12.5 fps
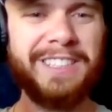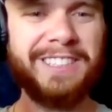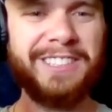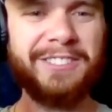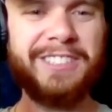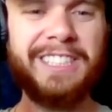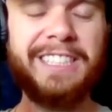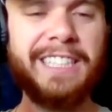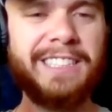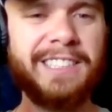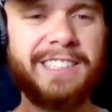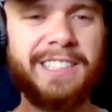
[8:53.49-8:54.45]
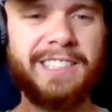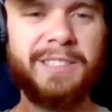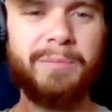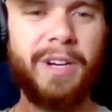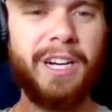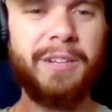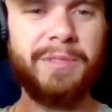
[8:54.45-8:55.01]
So seeing that success in
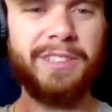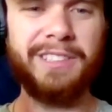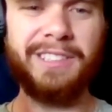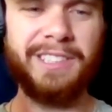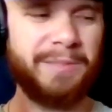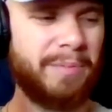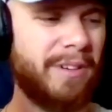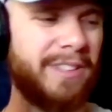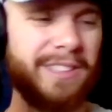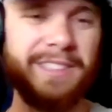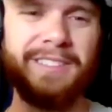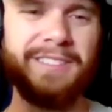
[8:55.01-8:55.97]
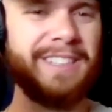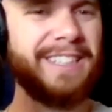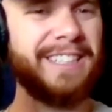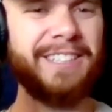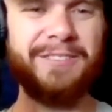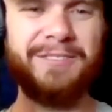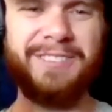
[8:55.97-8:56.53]
bodybuilding just probably
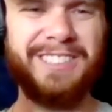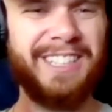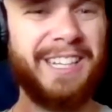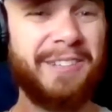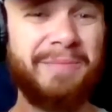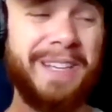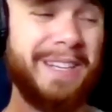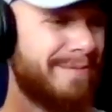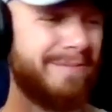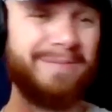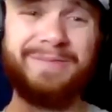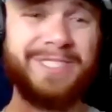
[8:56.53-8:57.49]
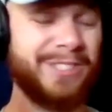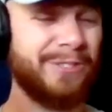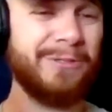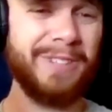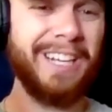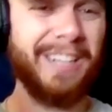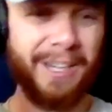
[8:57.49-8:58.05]
was just like, man, screw
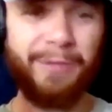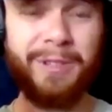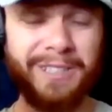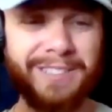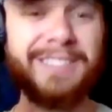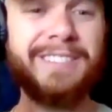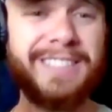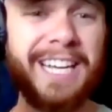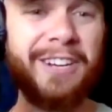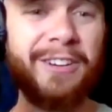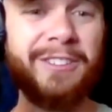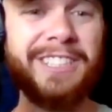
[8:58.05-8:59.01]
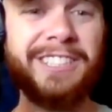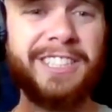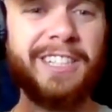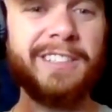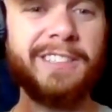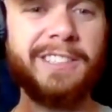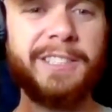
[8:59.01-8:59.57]
that. I want to take on this
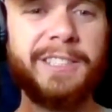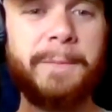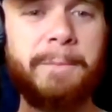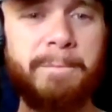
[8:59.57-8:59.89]
challenge.